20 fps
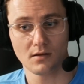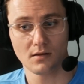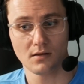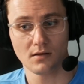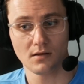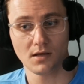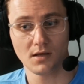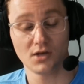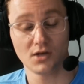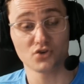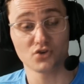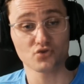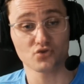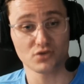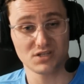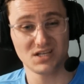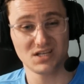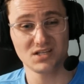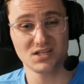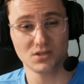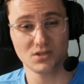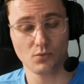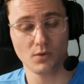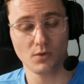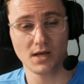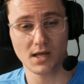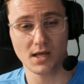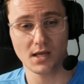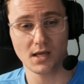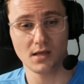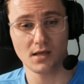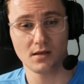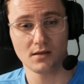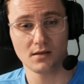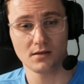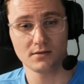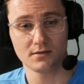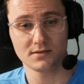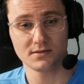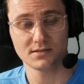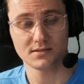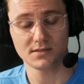in a strategic way to